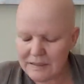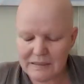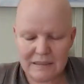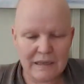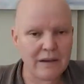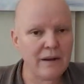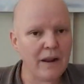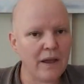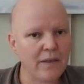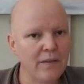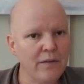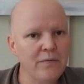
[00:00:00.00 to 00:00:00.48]

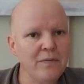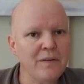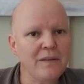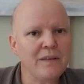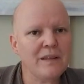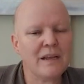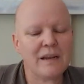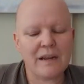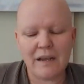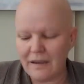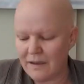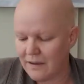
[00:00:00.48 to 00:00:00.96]
So another
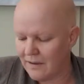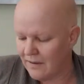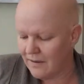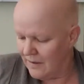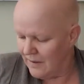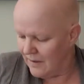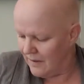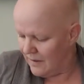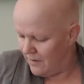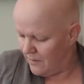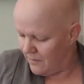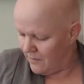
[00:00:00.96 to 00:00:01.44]
thing that I
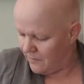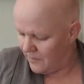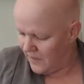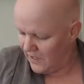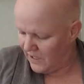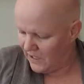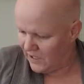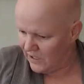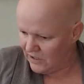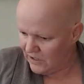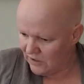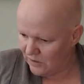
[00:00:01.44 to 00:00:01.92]

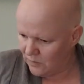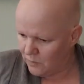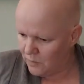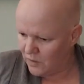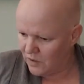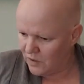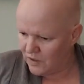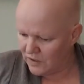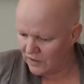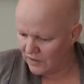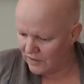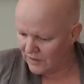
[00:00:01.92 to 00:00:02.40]
finished
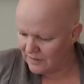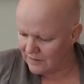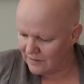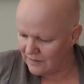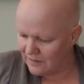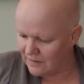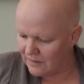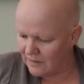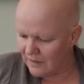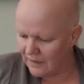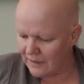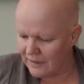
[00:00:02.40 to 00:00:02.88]

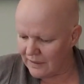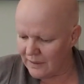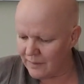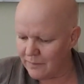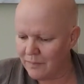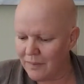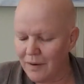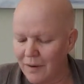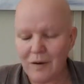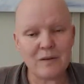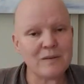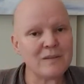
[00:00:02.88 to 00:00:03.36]
was
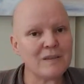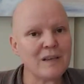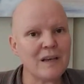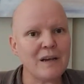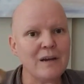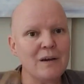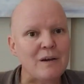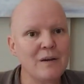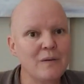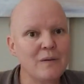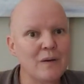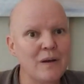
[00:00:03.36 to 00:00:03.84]

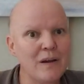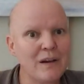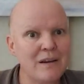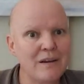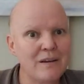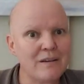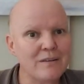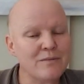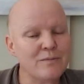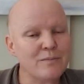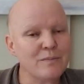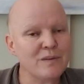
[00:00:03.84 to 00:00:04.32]
also
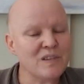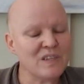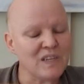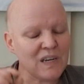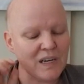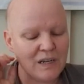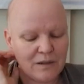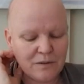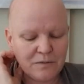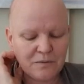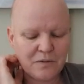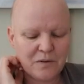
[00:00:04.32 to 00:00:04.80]
with
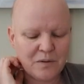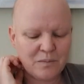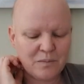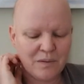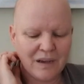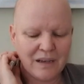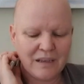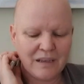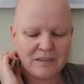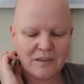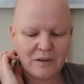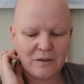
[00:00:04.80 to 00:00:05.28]
Michelle
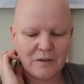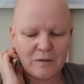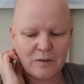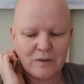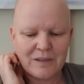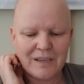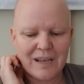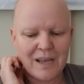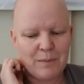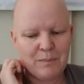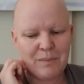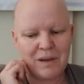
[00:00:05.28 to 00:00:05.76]
from my
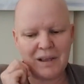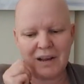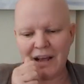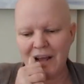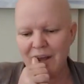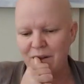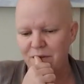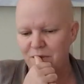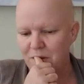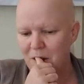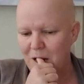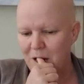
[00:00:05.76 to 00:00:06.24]
so-called Handmade
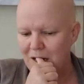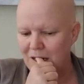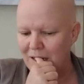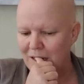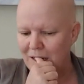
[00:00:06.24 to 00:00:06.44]
Life.